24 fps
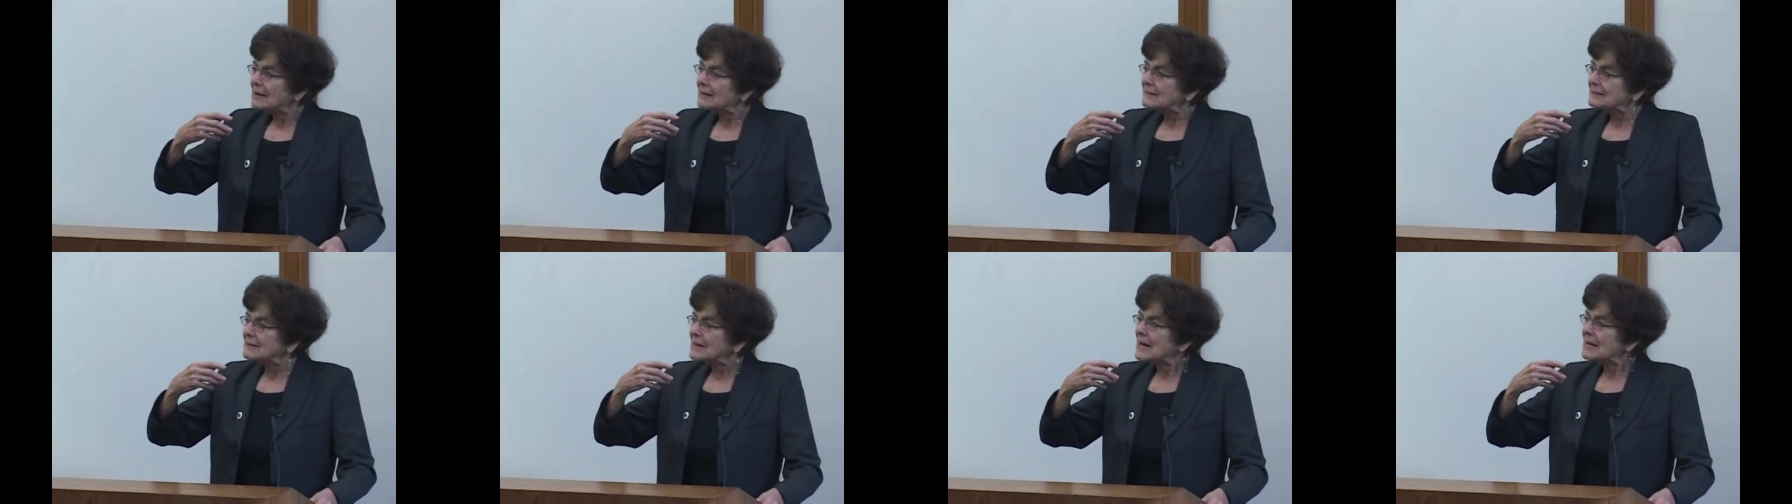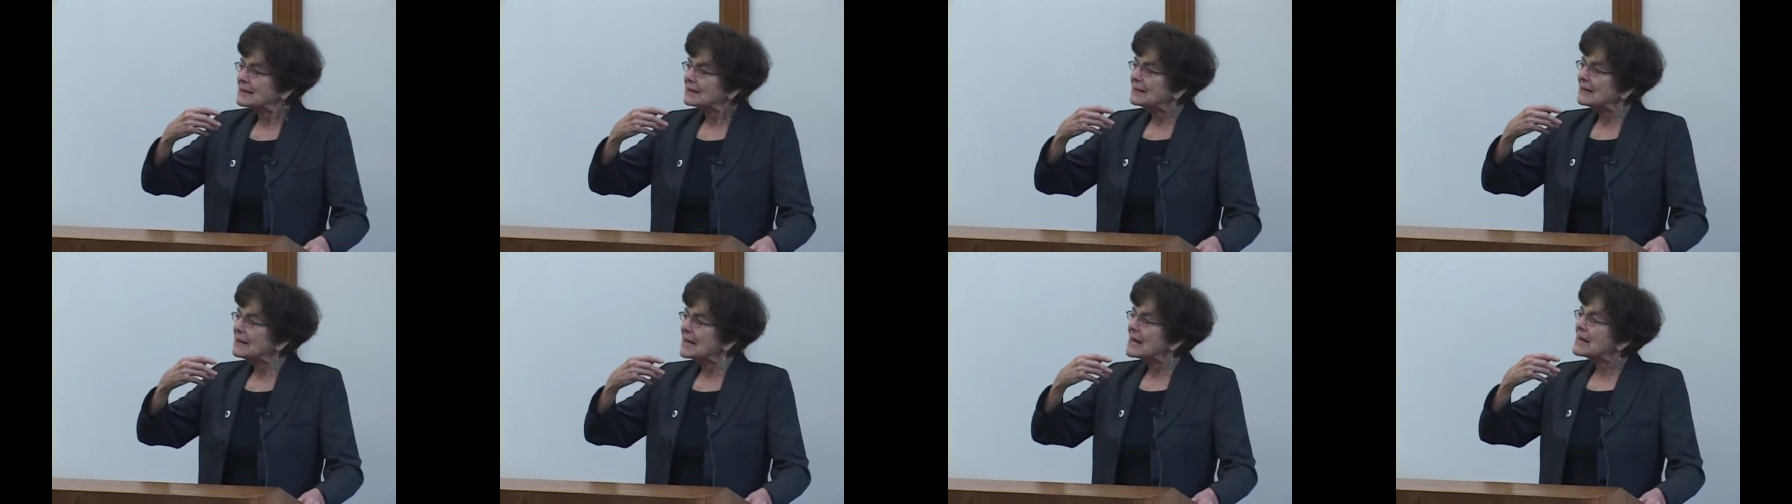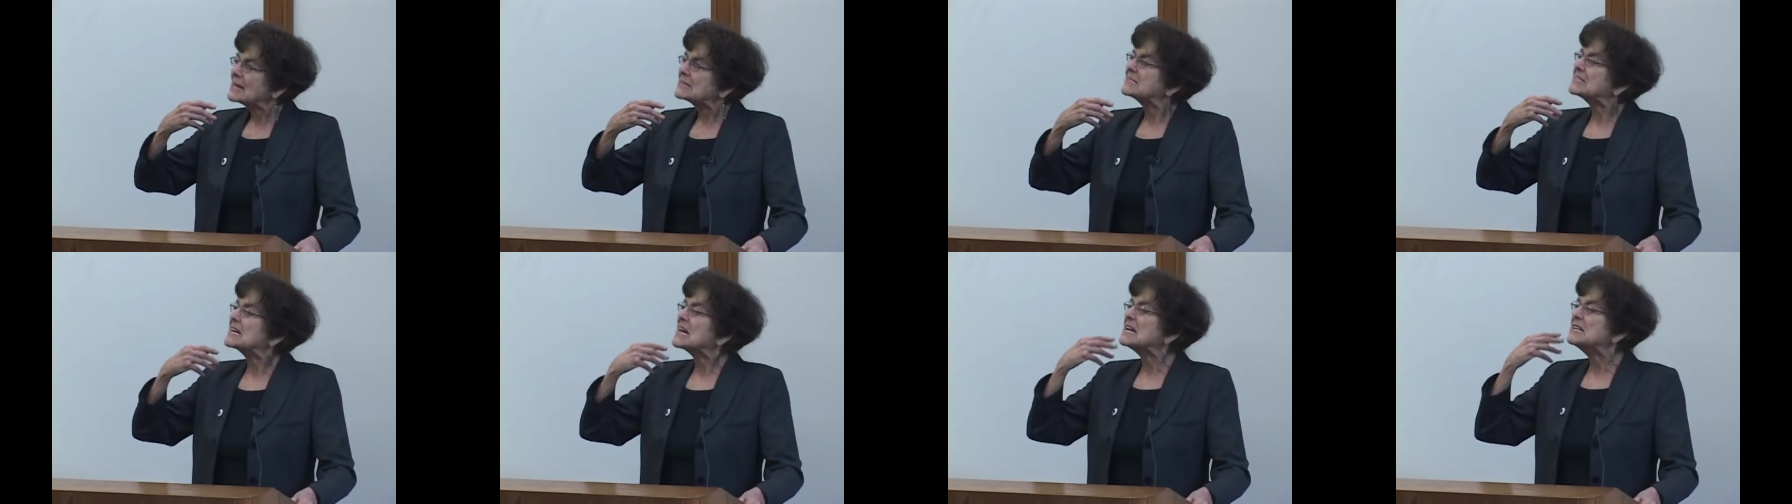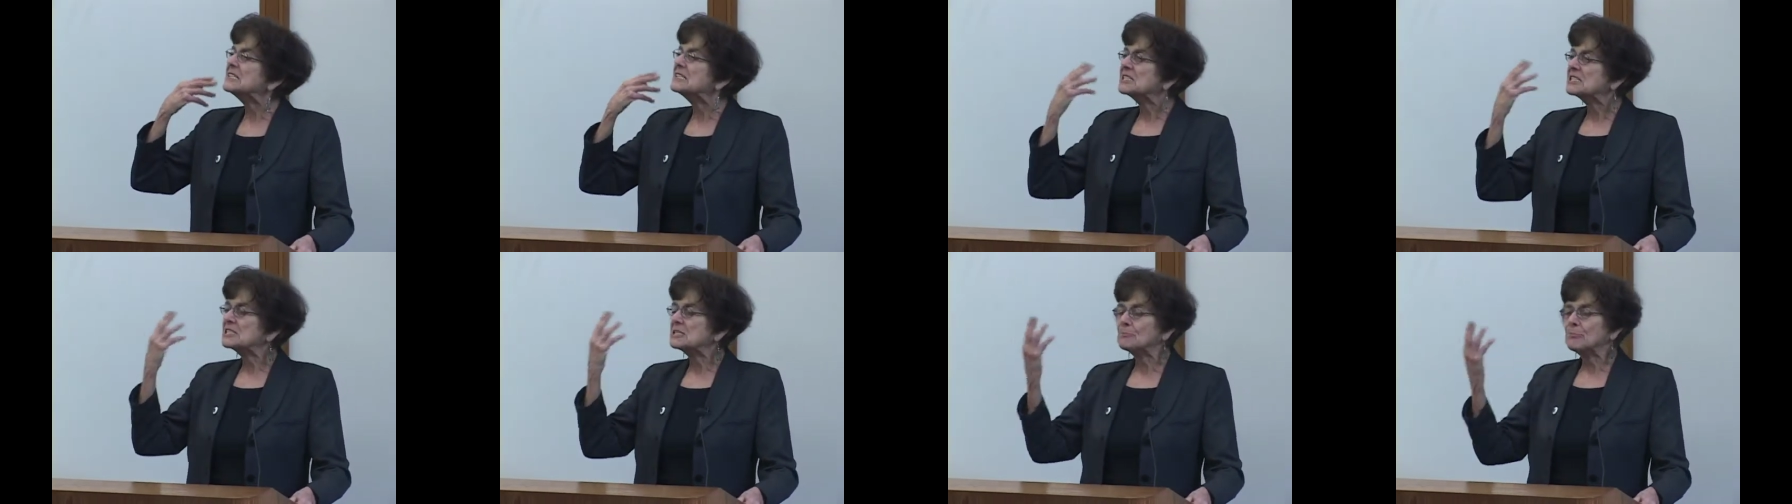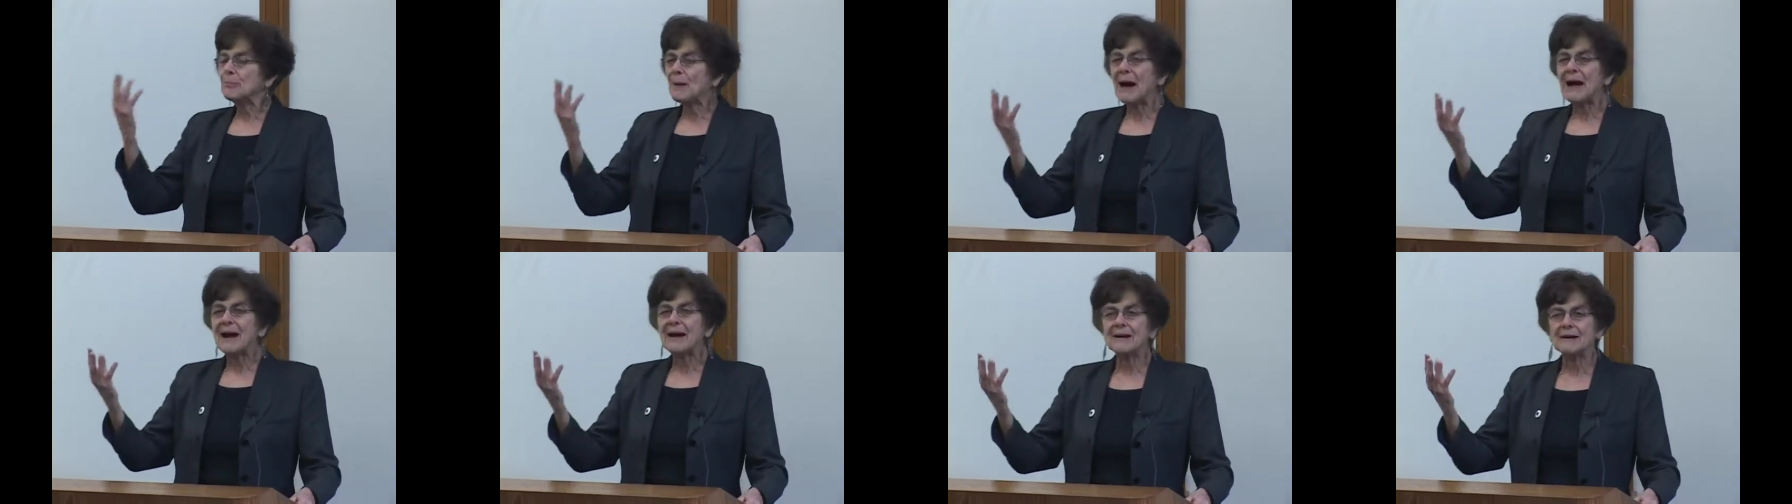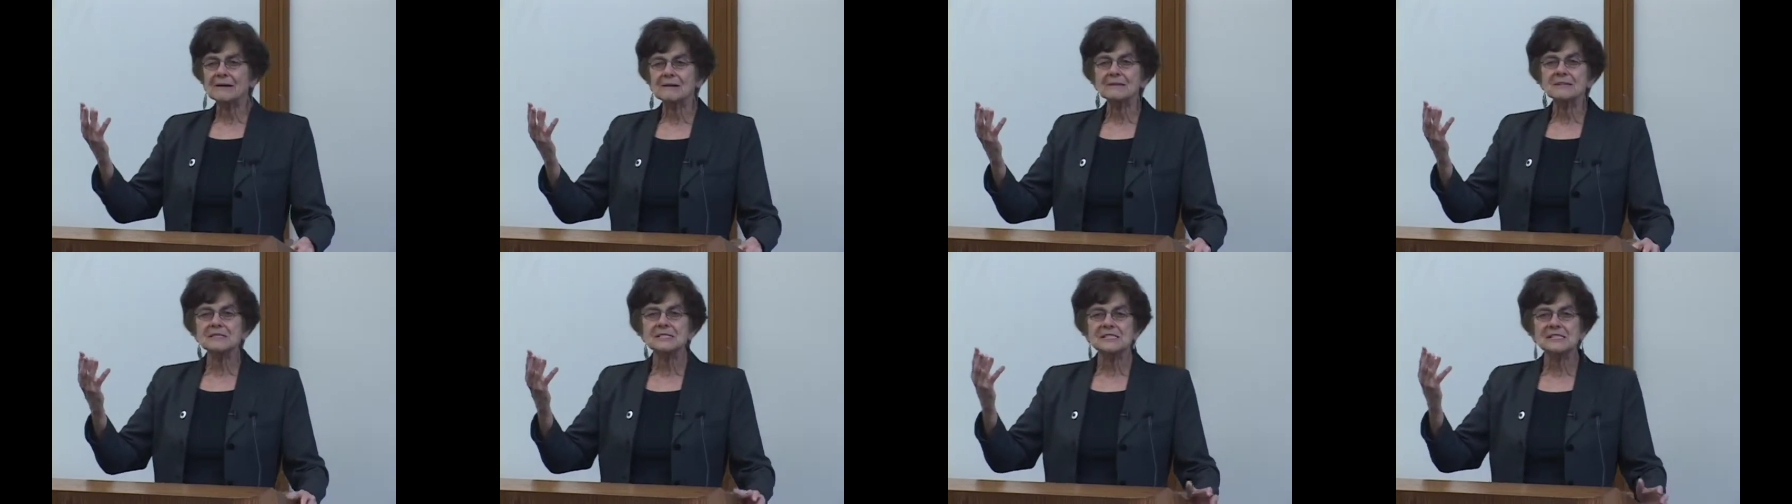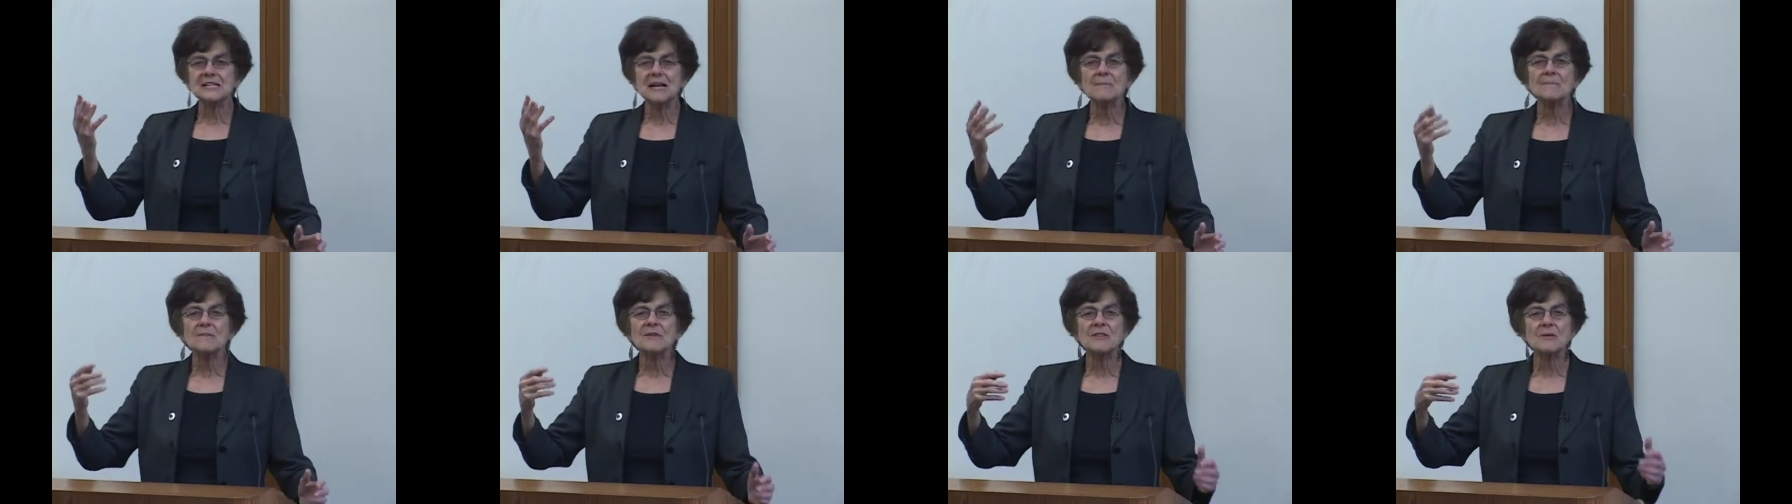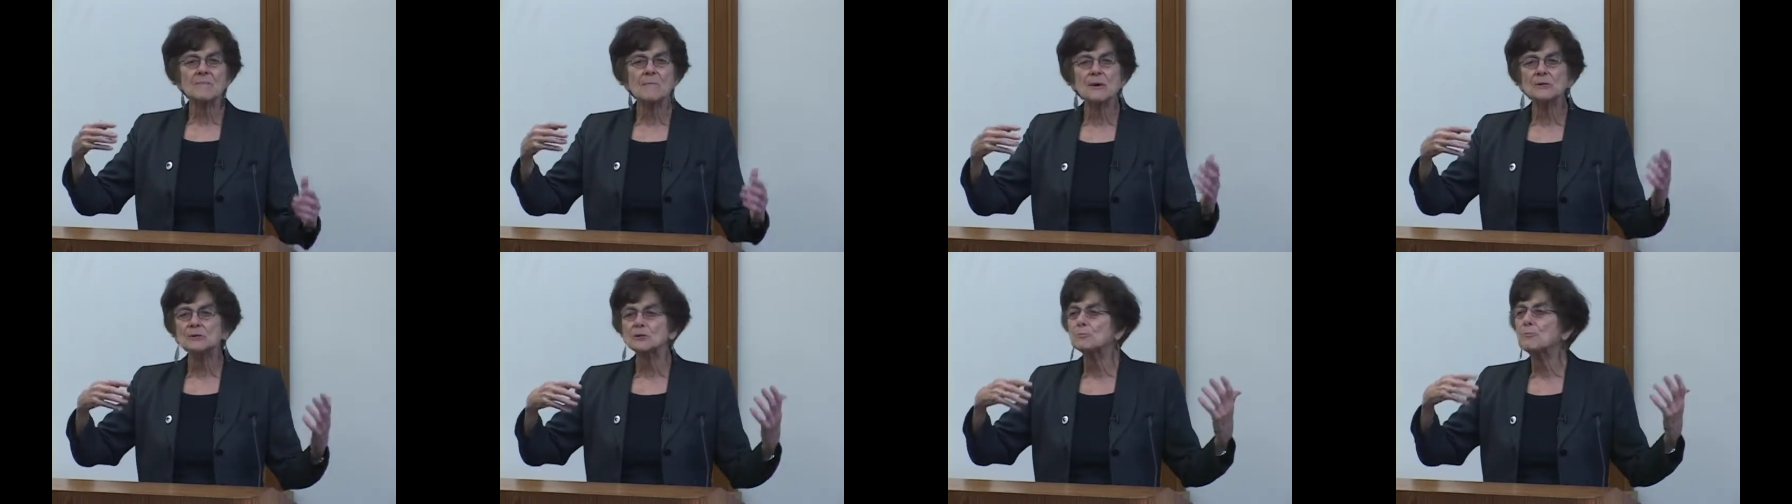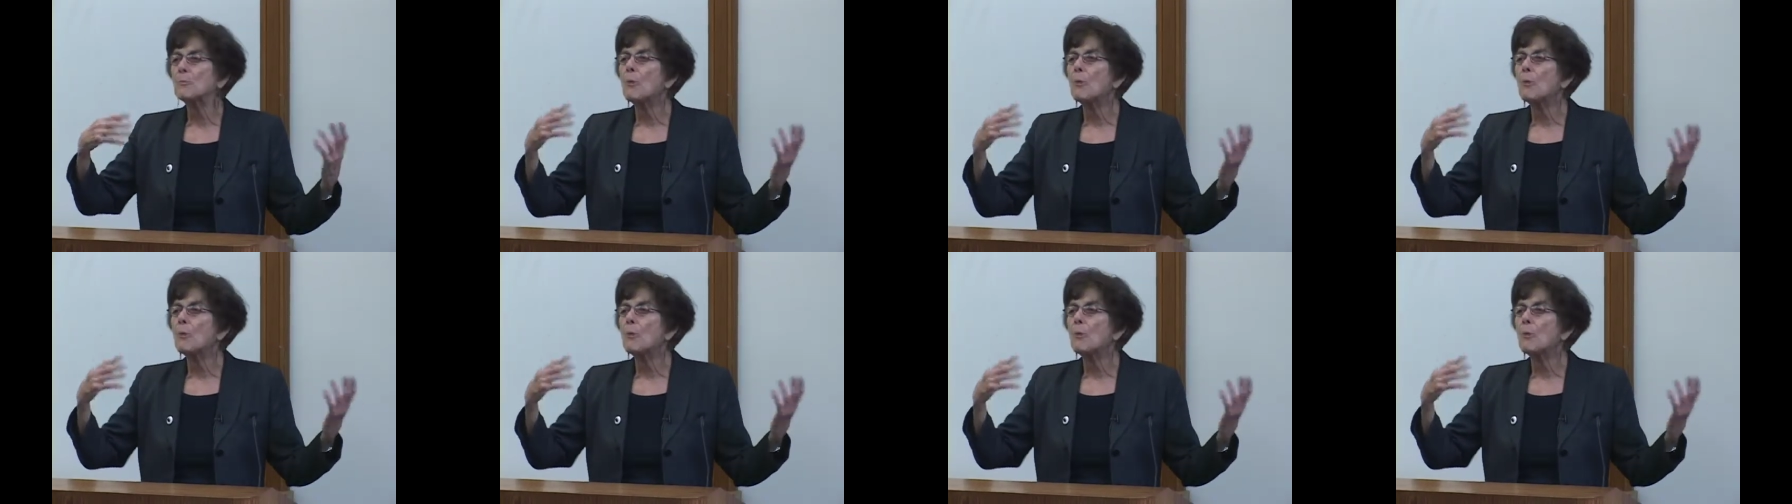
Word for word: that has inspired some of the most